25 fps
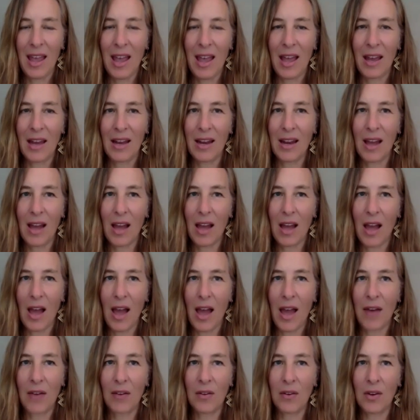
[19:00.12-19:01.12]
And
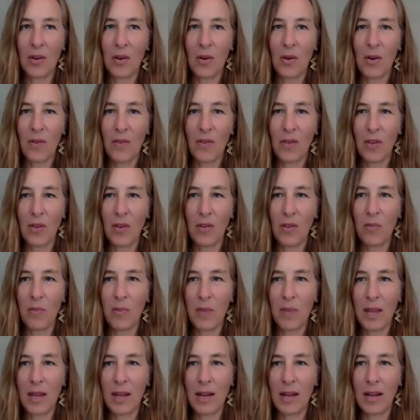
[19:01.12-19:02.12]
I don't know if you've
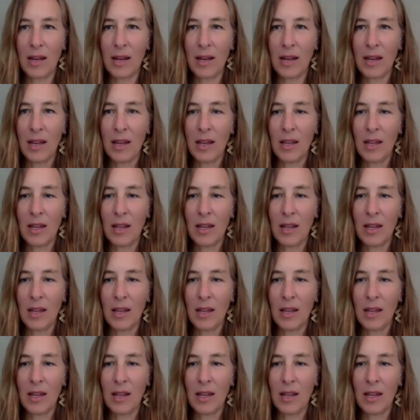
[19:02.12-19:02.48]
been